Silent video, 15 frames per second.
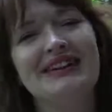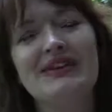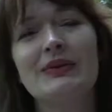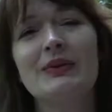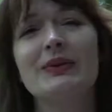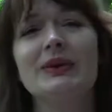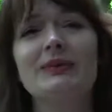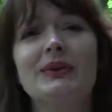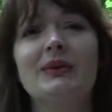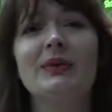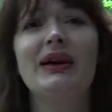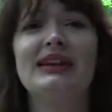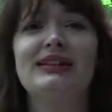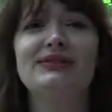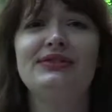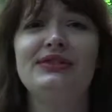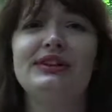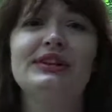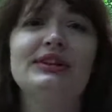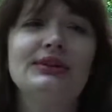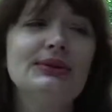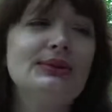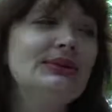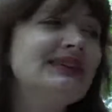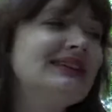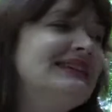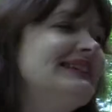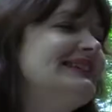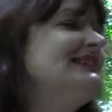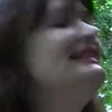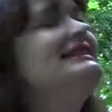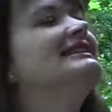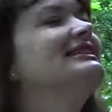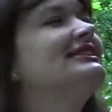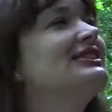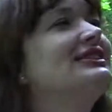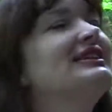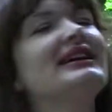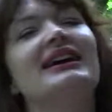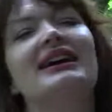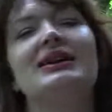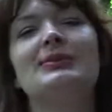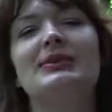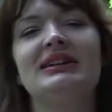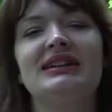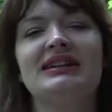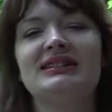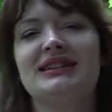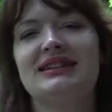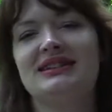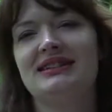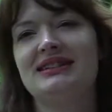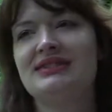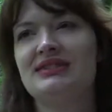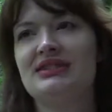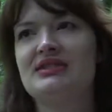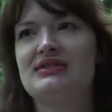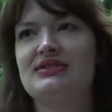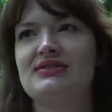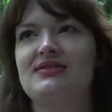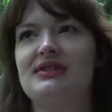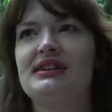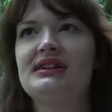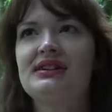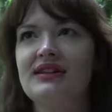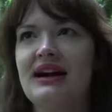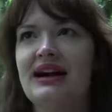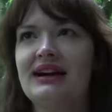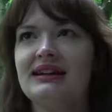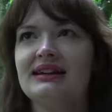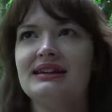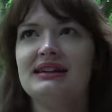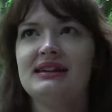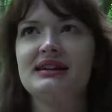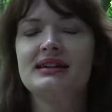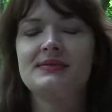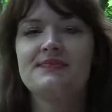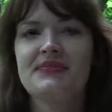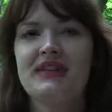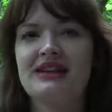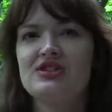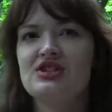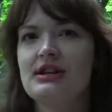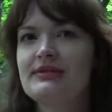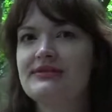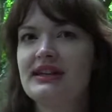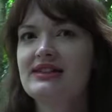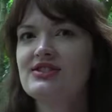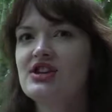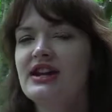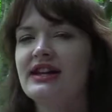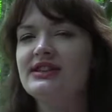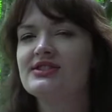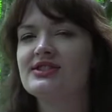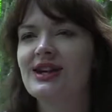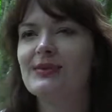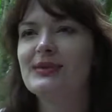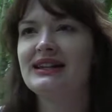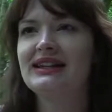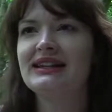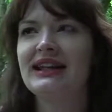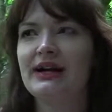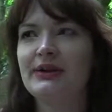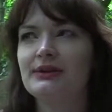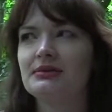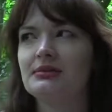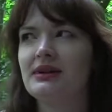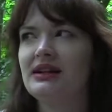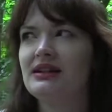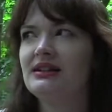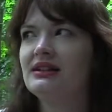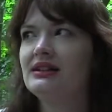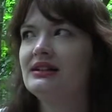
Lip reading: We've been waiting for you. So yeah, I'm really excited to feel that shift, that change coming in now as well.